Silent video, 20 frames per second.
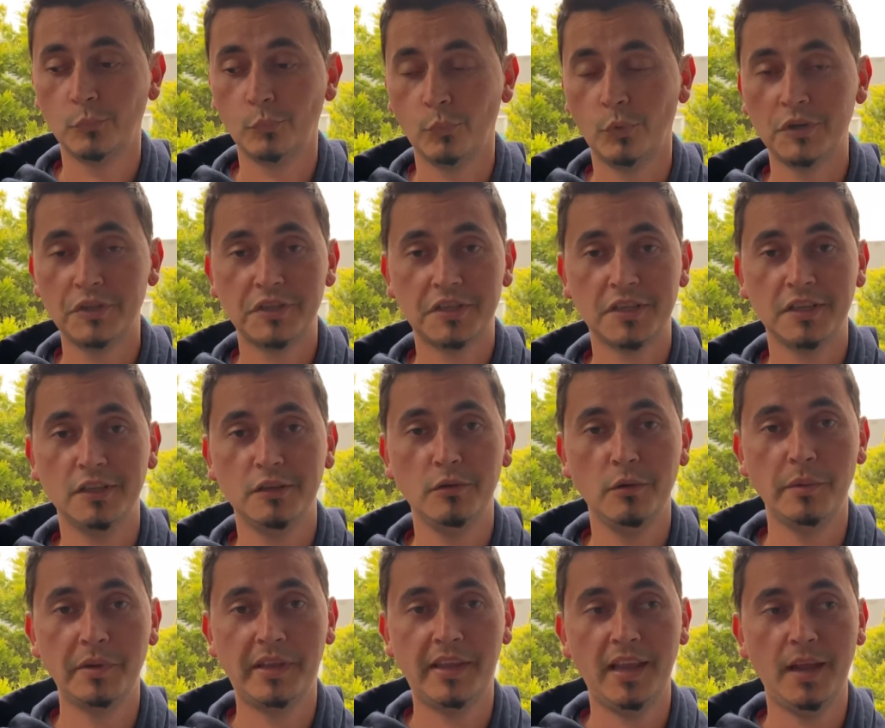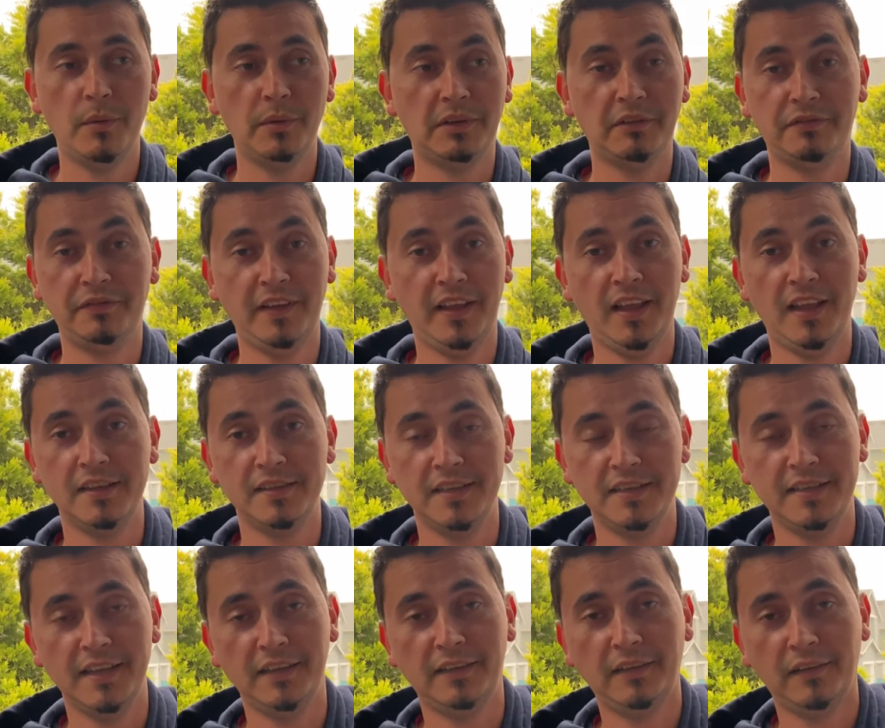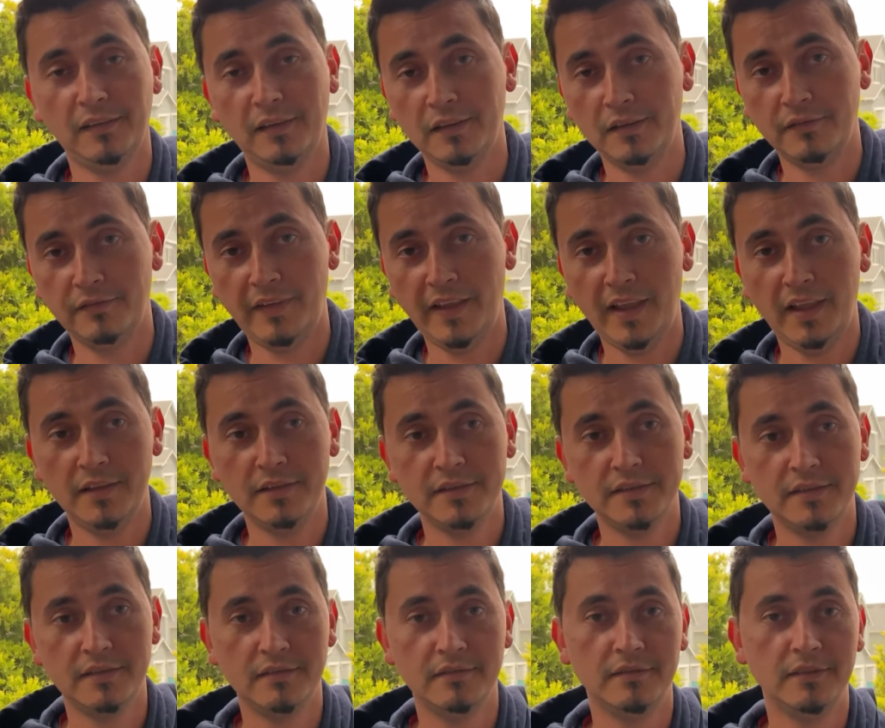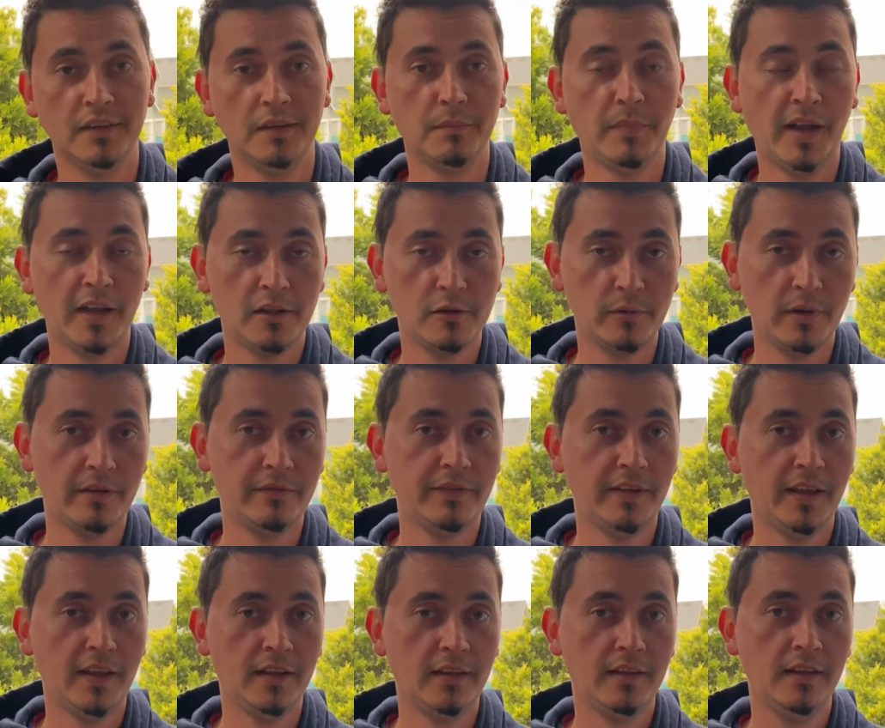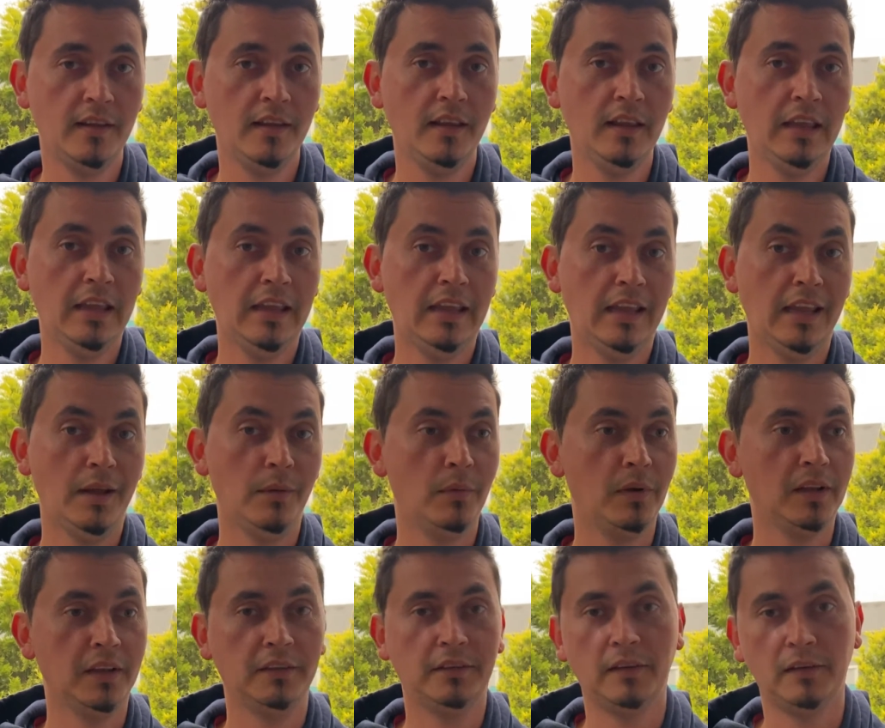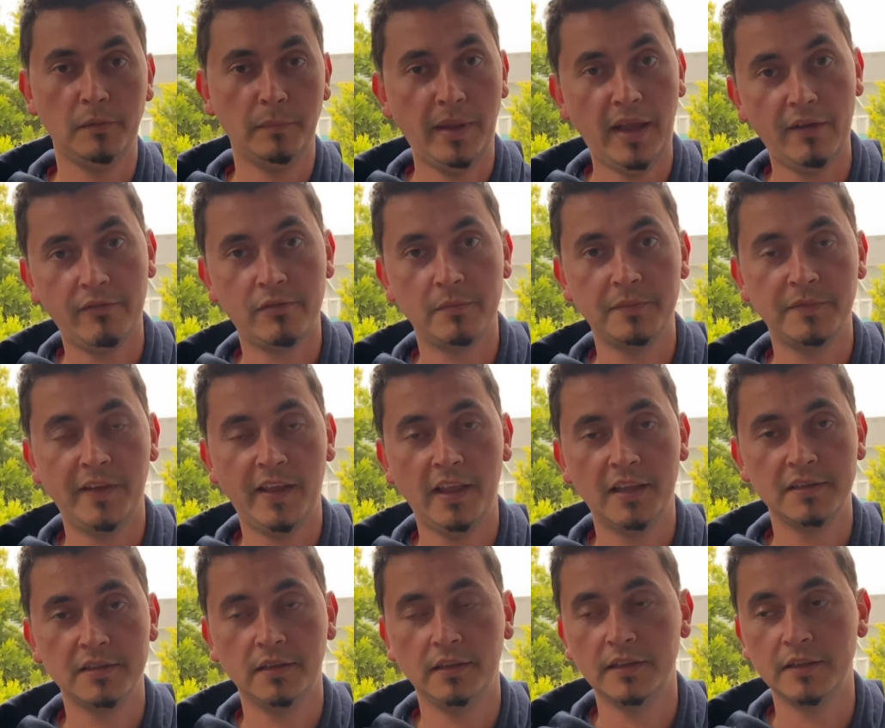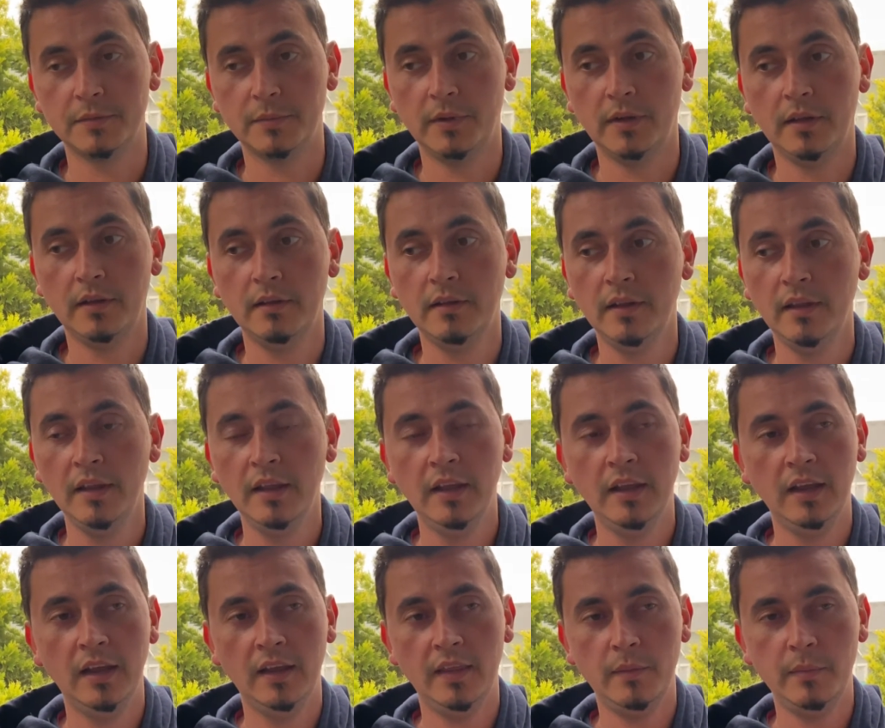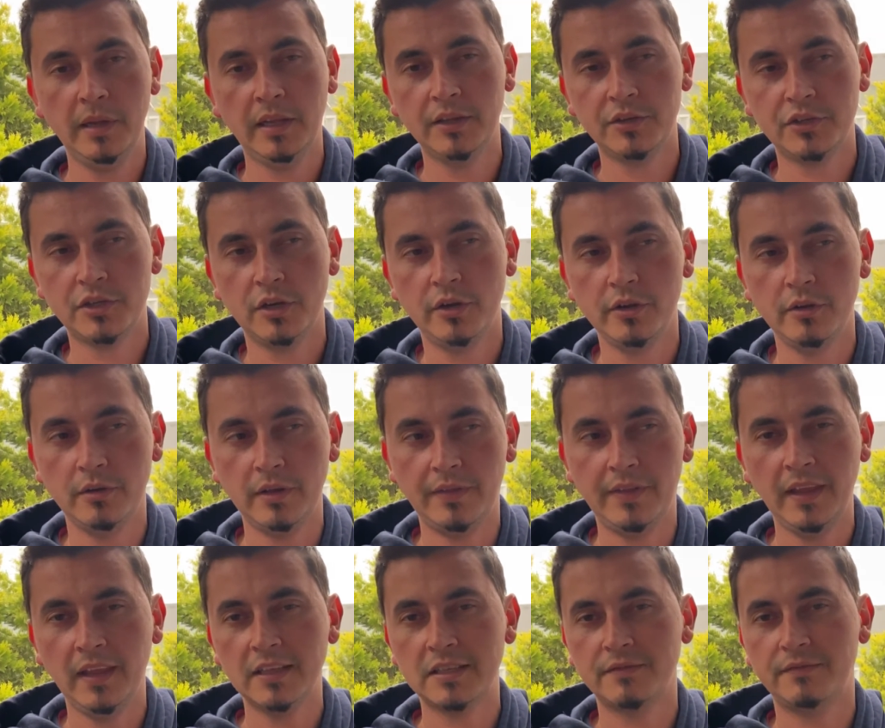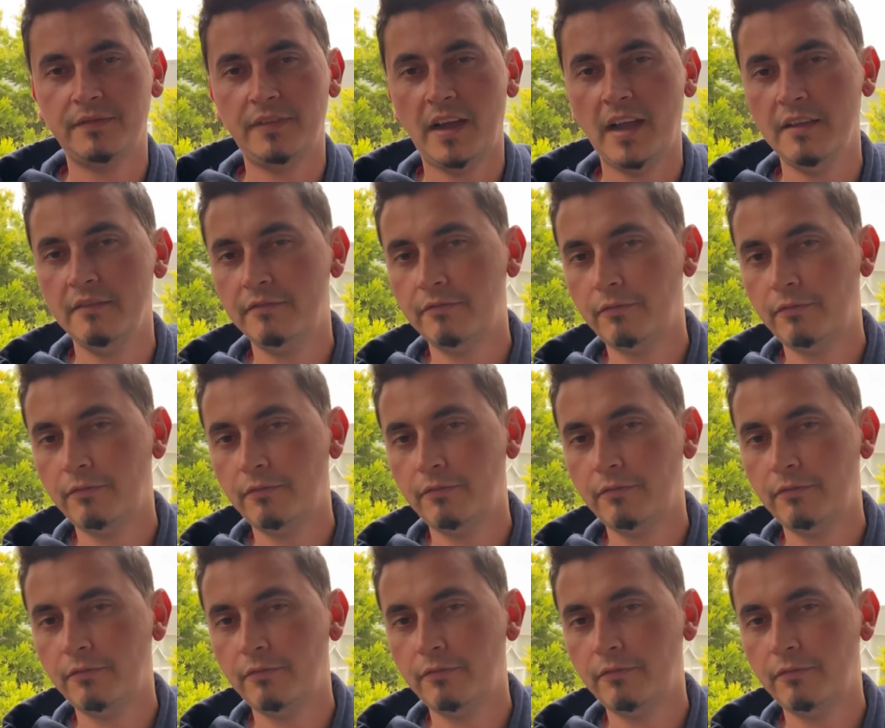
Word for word: we're just gonna do what we can with the fans. They say turn on the fans, the microwave fan, and we're gonna turn the bathroom fans on as well. And then we're going to show you, I think it's five